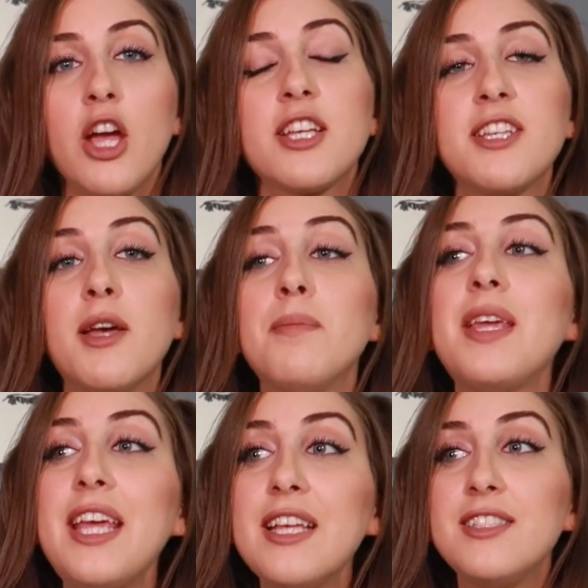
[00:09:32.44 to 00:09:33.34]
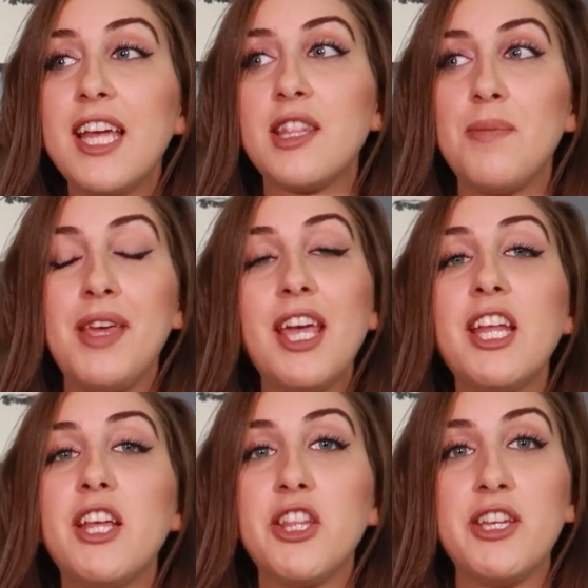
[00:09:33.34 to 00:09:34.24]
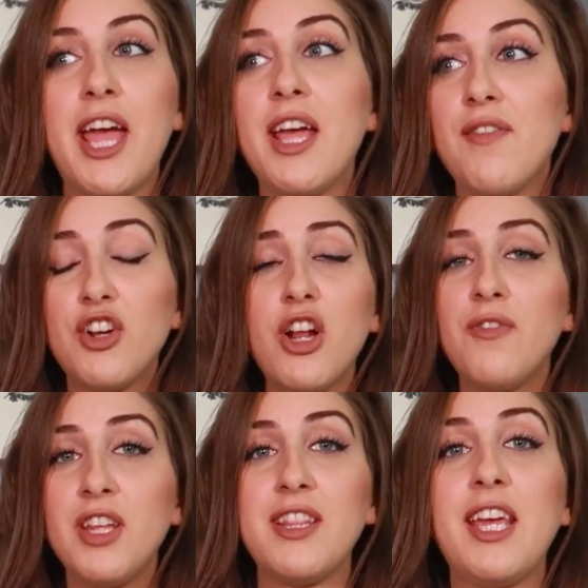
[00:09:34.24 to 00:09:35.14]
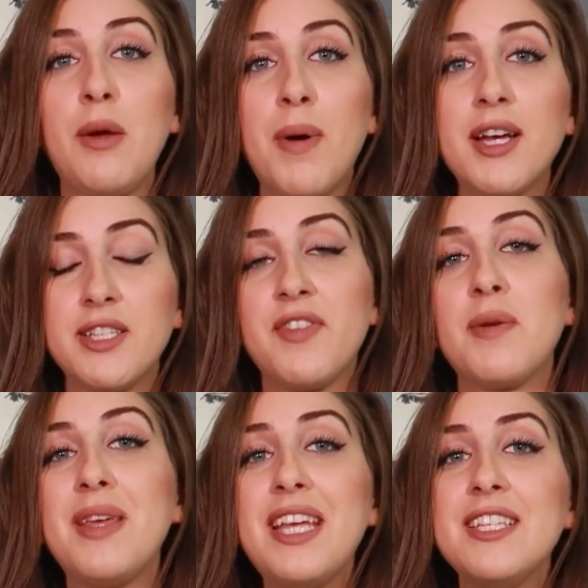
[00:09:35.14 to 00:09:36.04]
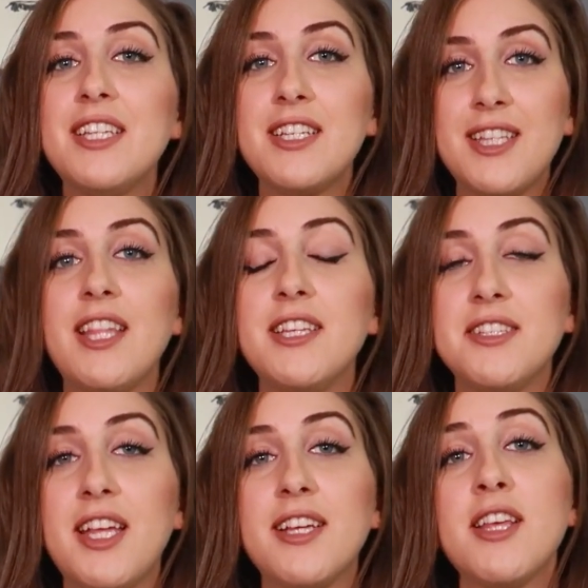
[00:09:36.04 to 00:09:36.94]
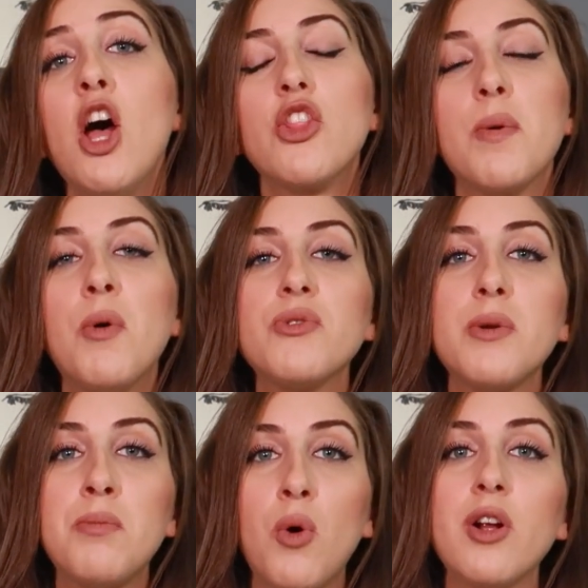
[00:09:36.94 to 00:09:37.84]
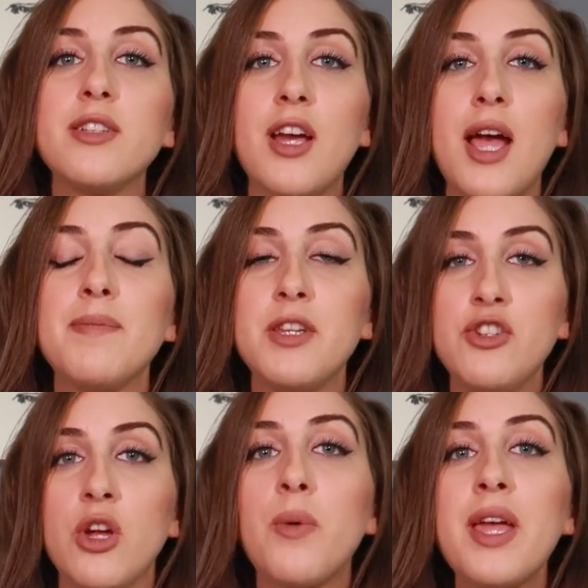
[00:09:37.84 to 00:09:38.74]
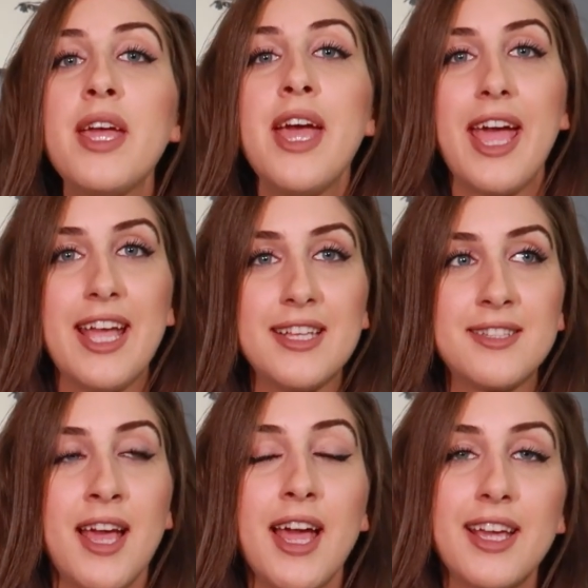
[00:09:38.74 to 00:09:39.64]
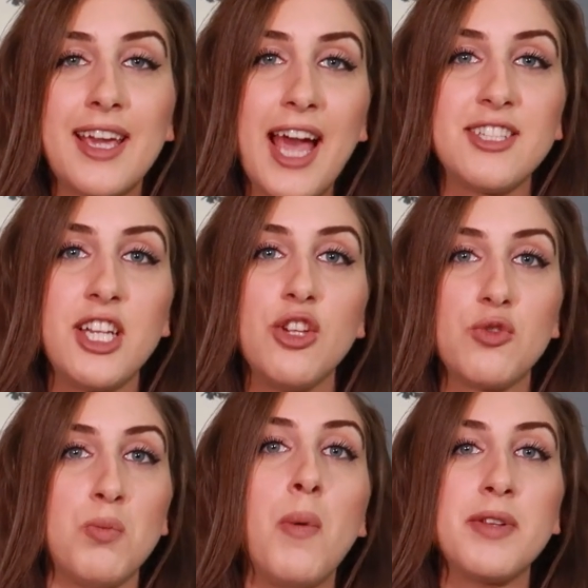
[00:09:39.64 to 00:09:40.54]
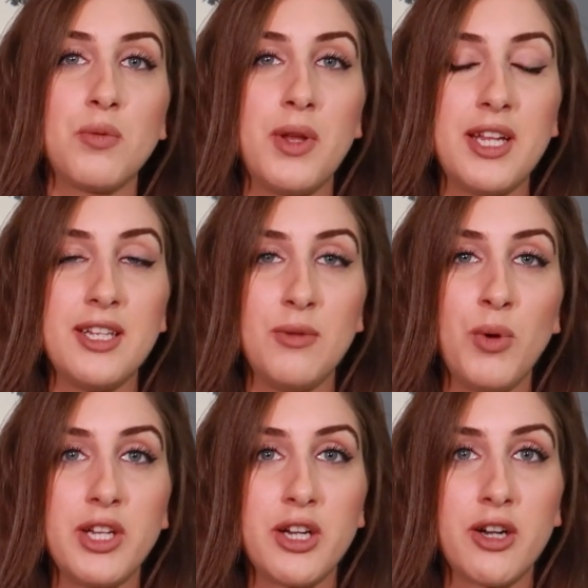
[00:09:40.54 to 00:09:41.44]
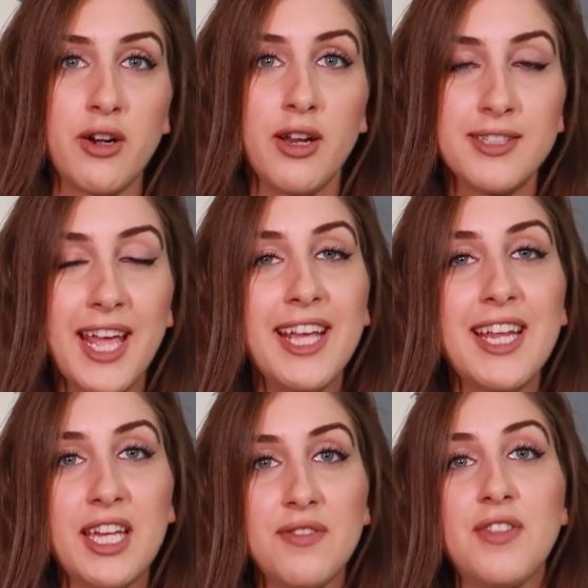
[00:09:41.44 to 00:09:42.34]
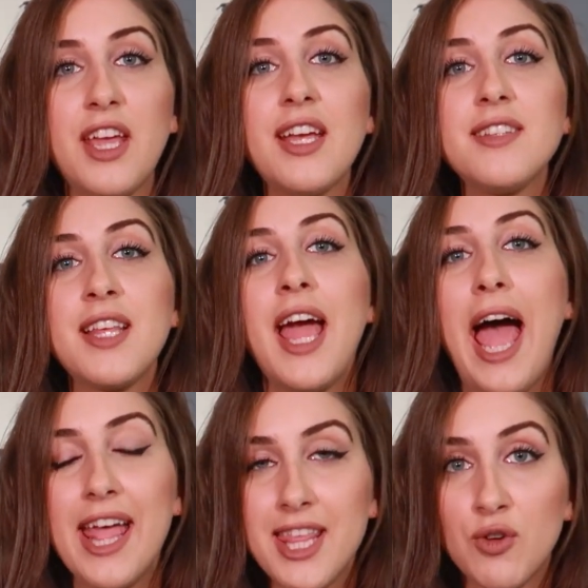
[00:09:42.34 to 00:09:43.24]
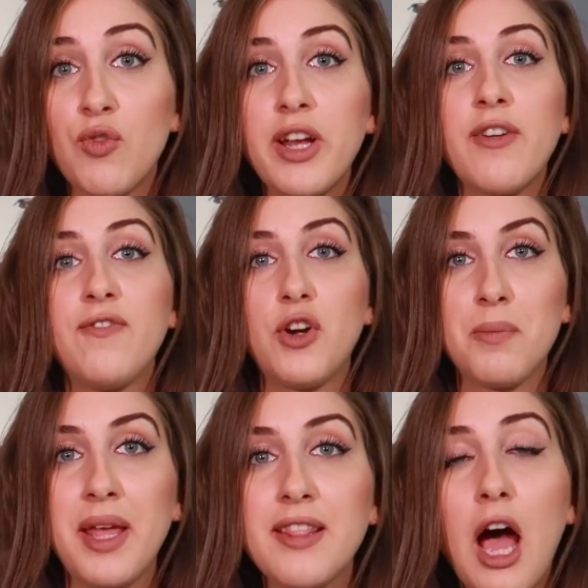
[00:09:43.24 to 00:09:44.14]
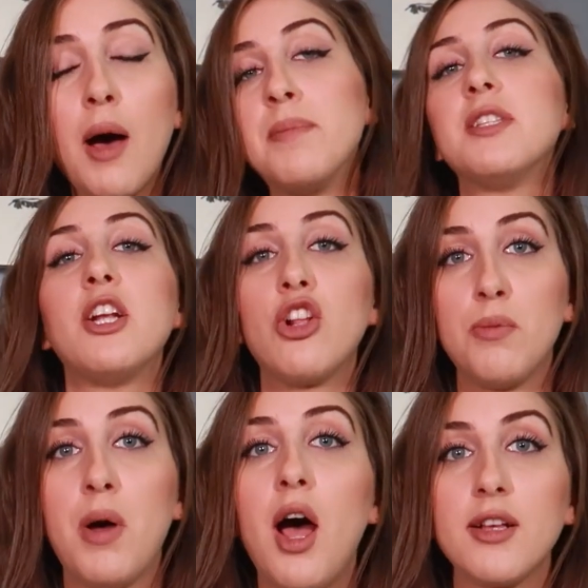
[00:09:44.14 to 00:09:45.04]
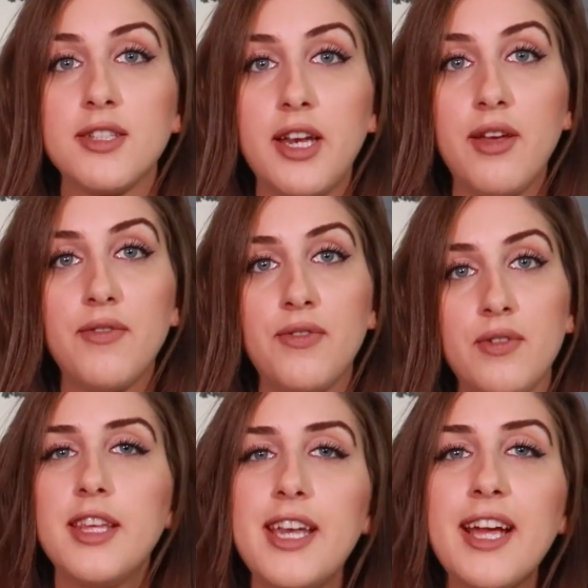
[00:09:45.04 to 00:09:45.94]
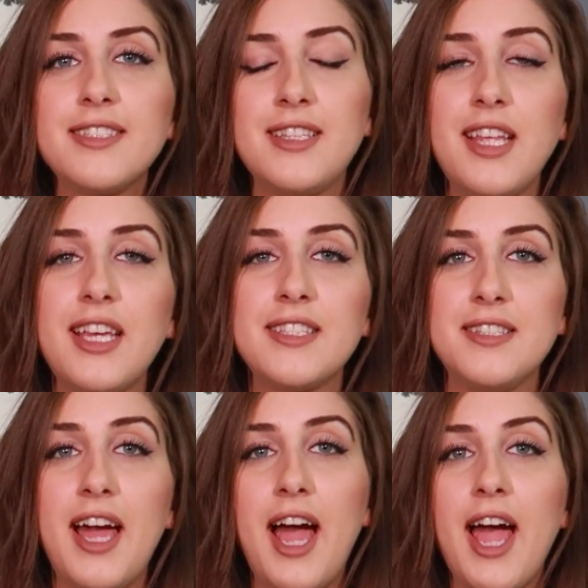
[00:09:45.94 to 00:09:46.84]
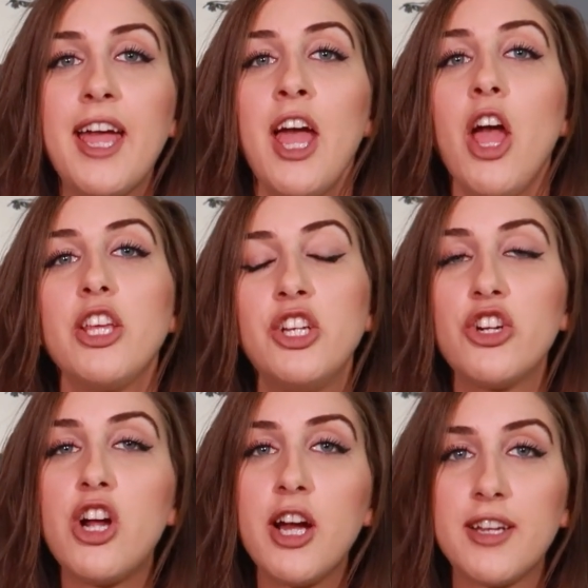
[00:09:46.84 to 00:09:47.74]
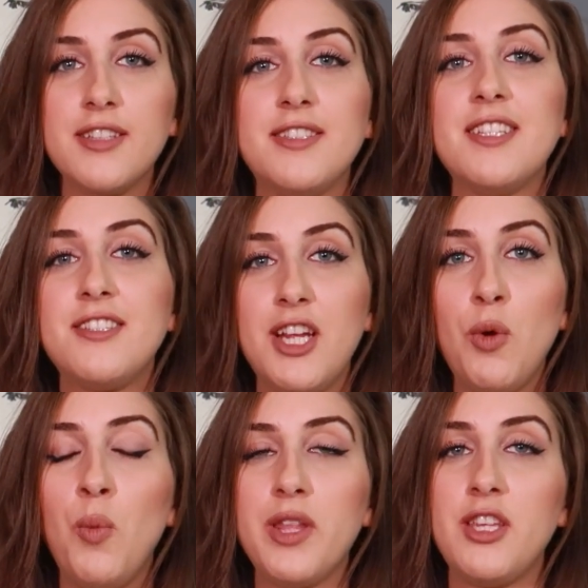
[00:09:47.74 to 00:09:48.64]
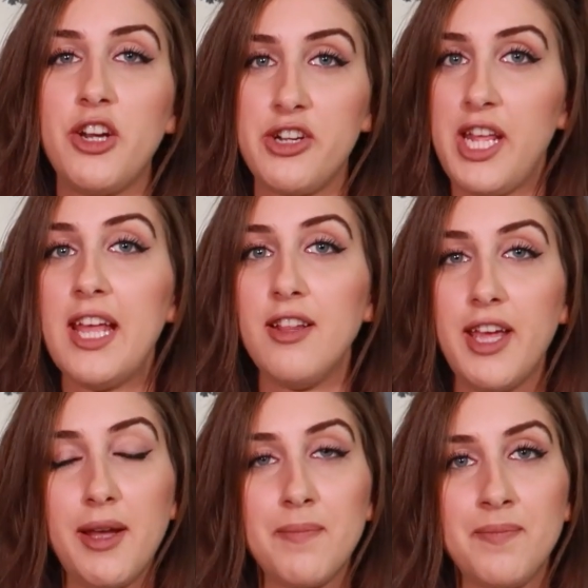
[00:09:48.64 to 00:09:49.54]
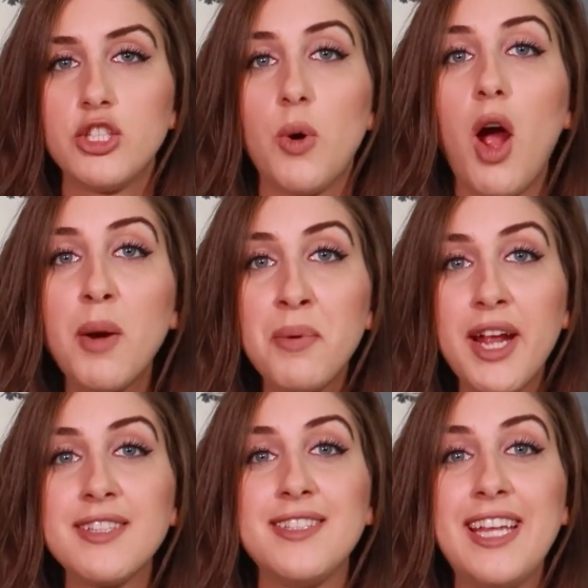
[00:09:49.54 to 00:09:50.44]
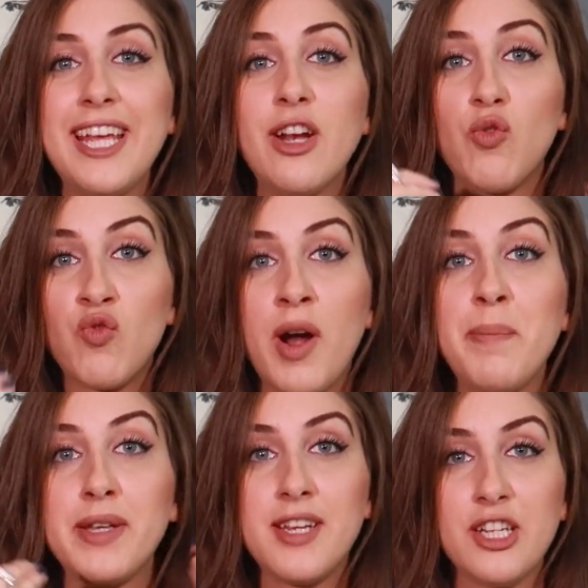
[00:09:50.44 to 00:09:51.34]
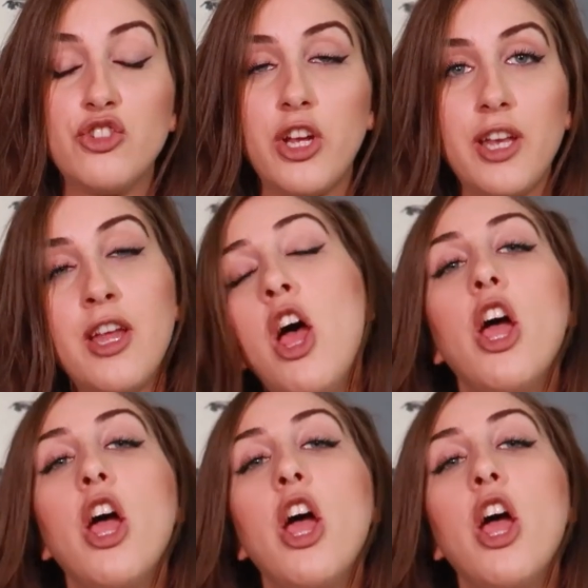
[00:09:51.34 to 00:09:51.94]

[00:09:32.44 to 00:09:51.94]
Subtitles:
Because it can be easy at the beginning of the day, if you're not really thinking positive, it can be easy to say these things. The most important time to do it is catching those moments when you're saying negative things and then reaffirming the opposite or the positive. The next thing is that you're not consistent with your healing. So our brains need repetition.